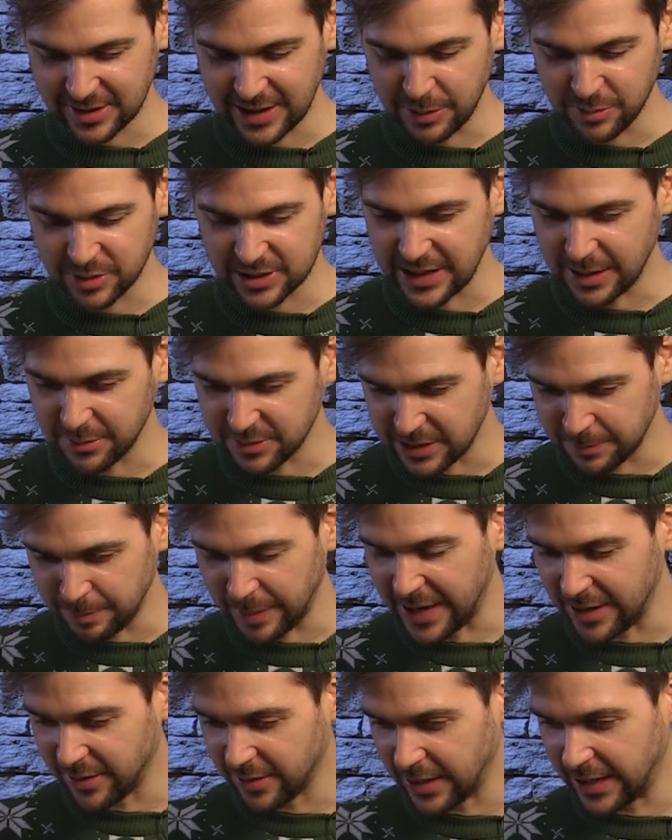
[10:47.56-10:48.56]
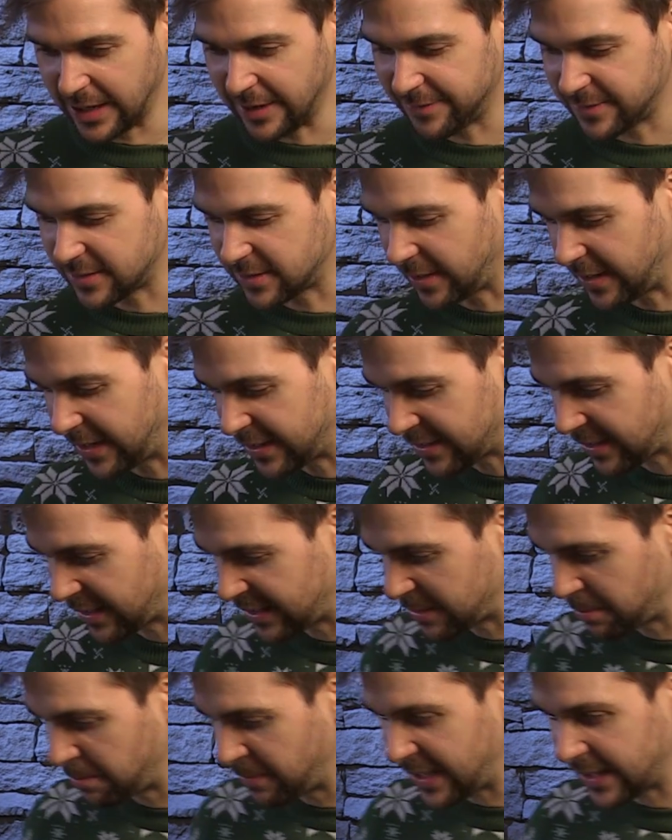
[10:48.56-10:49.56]
that was the battle on the left side.
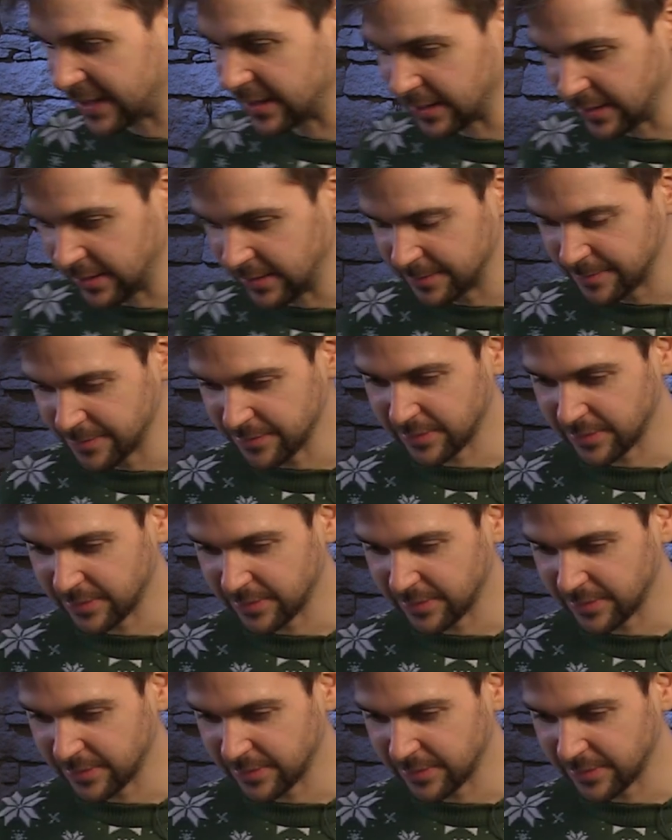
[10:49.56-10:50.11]
In the middle,